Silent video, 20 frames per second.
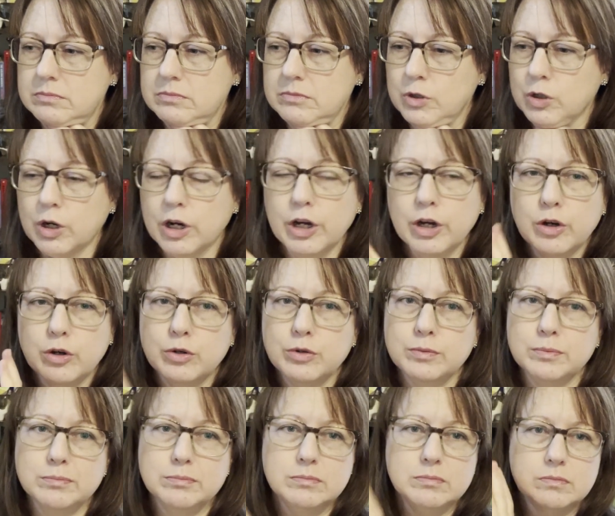or
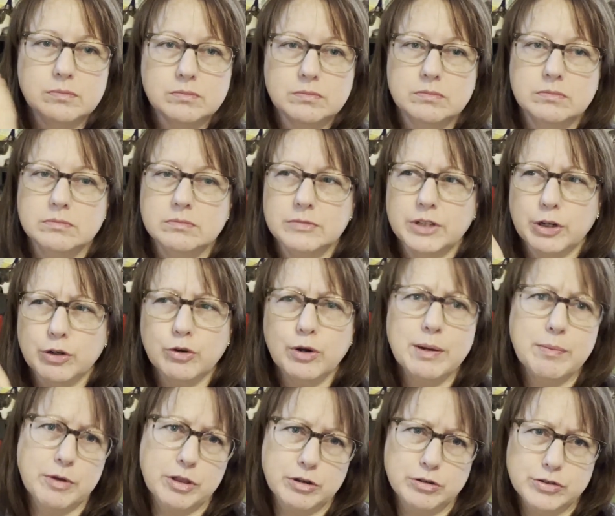home, their
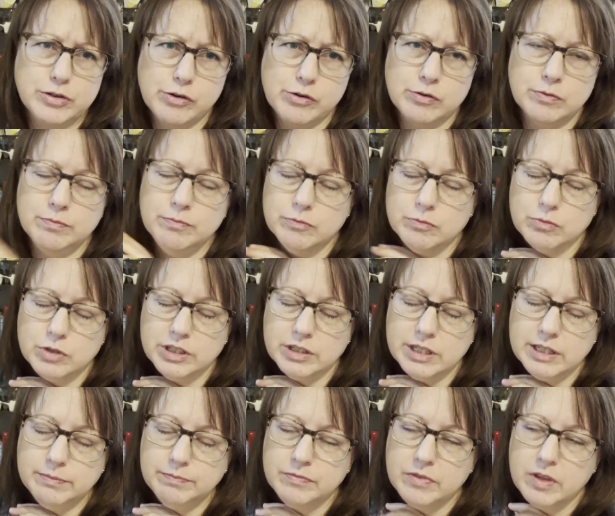grandmother's home, really,